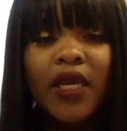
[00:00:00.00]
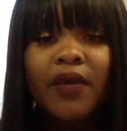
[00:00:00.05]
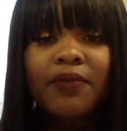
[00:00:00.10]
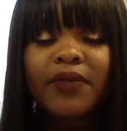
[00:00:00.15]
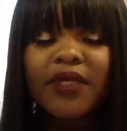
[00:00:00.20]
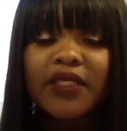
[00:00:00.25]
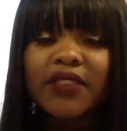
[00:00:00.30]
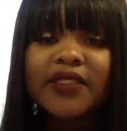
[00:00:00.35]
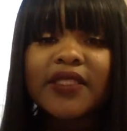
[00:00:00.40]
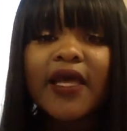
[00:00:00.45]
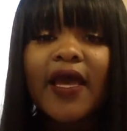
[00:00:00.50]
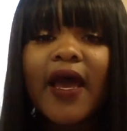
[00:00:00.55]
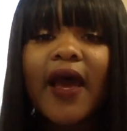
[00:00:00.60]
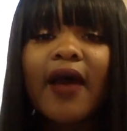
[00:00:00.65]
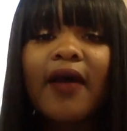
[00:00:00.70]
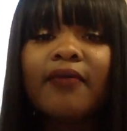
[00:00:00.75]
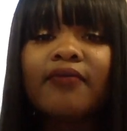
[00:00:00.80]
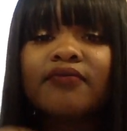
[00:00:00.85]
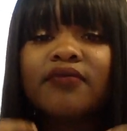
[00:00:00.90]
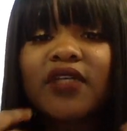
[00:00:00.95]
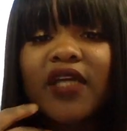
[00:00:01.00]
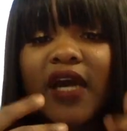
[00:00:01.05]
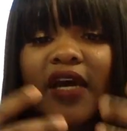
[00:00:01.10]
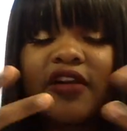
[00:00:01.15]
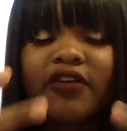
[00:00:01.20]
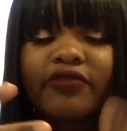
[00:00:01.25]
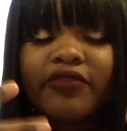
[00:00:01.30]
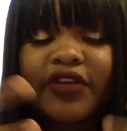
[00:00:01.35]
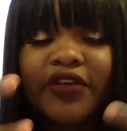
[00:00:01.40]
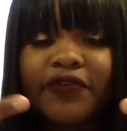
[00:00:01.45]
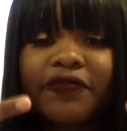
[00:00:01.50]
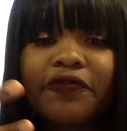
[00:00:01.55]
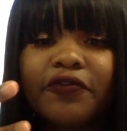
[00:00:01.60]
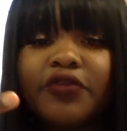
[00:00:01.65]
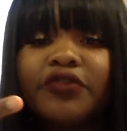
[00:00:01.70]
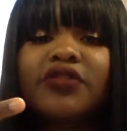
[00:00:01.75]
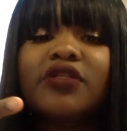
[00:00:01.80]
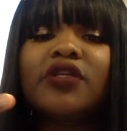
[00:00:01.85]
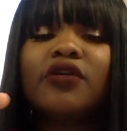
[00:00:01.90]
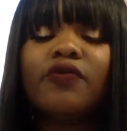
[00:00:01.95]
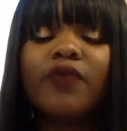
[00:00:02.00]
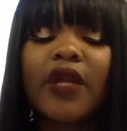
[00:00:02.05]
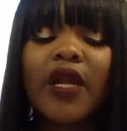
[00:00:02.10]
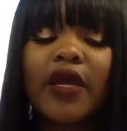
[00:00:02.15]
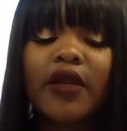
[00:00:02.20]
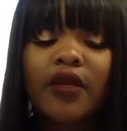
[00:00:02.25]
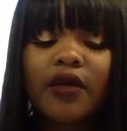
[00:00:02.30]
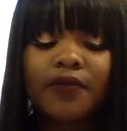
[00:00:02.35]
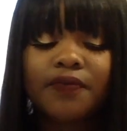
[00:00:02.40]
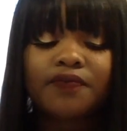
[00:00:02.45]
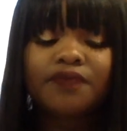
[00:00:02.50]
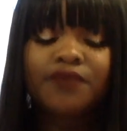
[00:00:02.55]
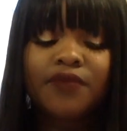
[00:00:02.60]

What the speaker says: means that I'm kind of reinforcing what I know.